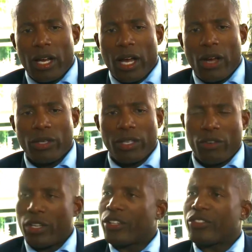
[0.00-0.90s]
I'll give
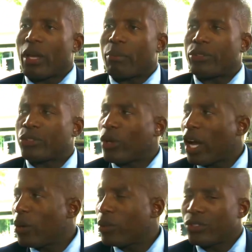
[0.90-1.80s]
you an example. So
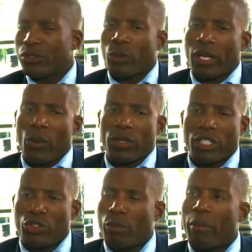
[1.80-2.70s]
when I was
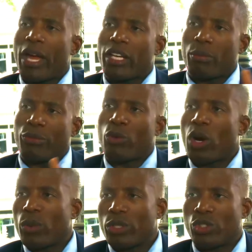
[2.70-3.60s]
at remand before I
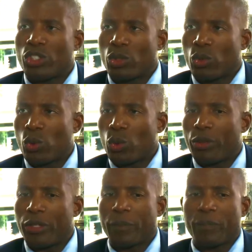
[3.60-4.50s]
went to
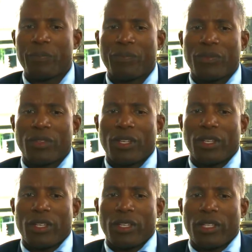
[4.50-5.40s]
Chikurubi,
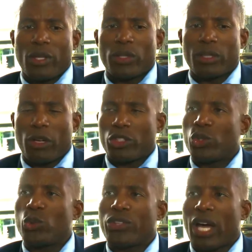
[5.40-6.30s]
there was about
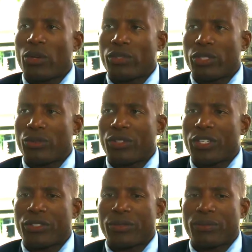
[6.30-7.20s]
2,000 of
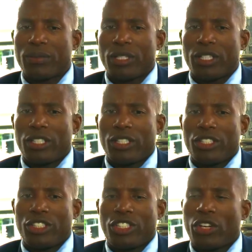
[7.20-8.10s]
us
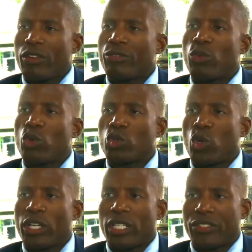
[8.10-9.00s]
sharing four
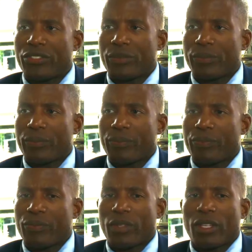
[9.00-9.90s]
toilets.
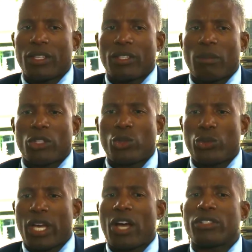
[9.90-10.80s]
About
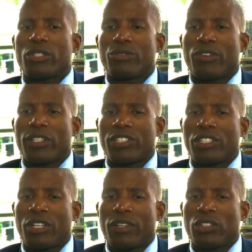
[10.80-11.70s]
2,000 of us
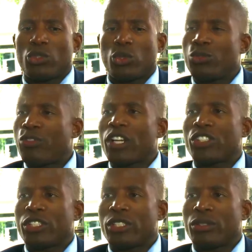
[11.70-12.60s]
sharing two
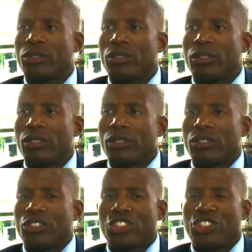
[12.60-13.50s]
functional
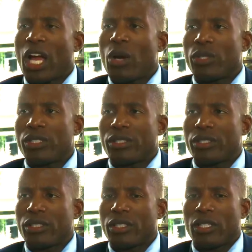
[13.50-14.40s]
showers.